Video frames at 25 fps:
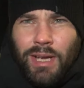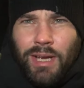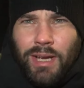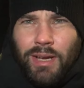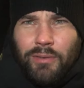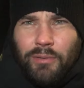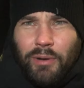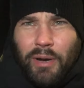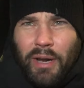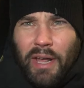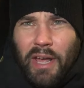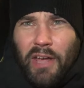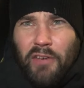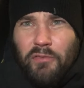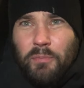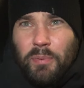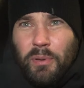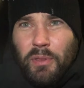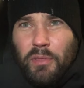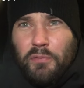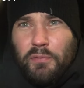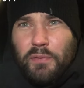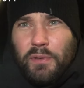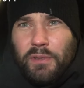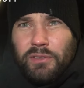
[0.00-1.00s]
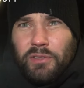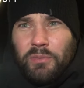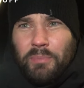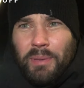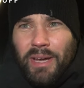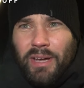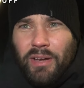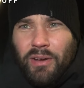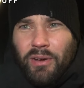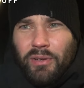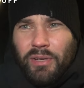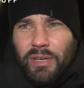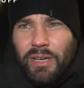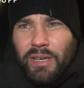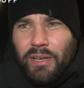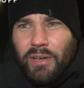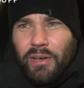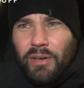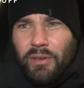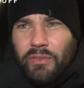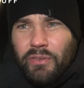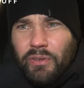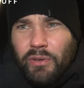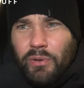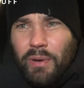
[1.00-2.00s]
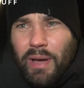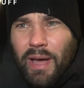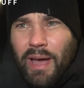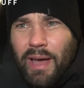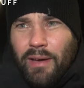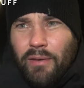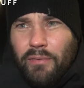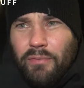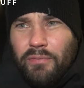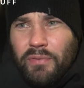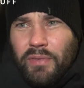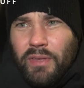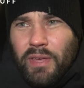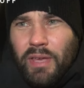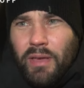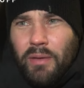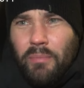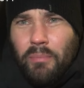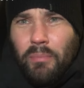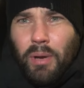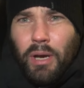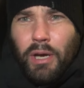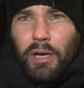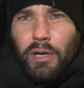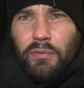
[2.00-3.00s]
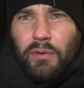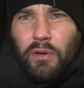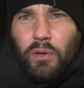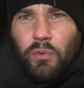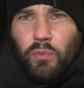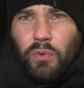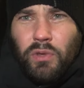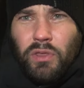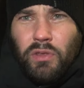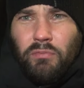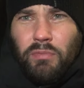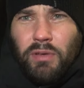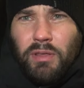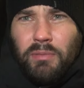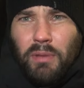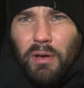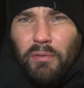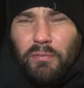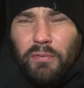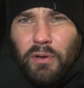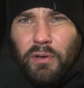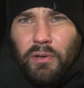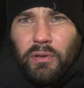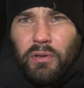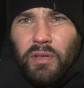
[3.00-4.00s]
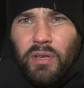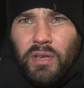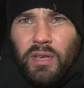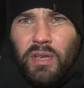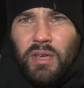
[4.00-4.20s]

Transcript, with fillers: Right, I have put the filter back on and I do have the microphone with the wind muff on.